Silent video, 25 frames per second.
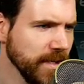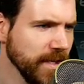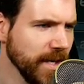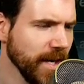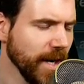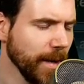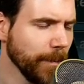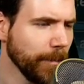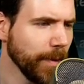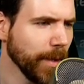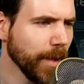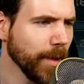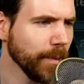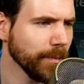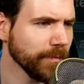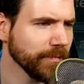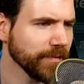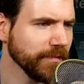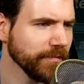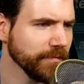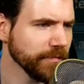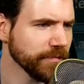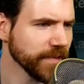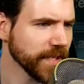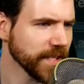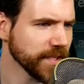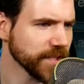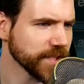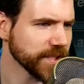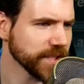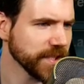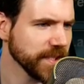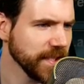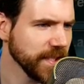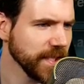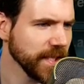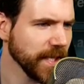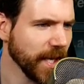A poem from Fish.
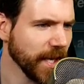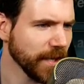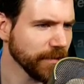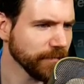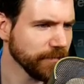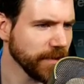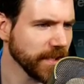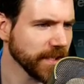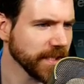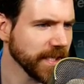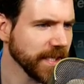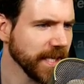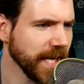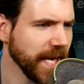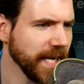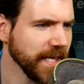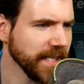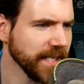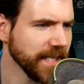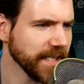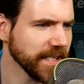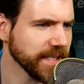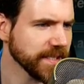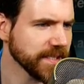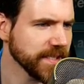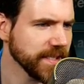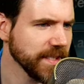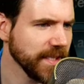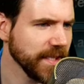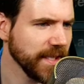I fucking hate it.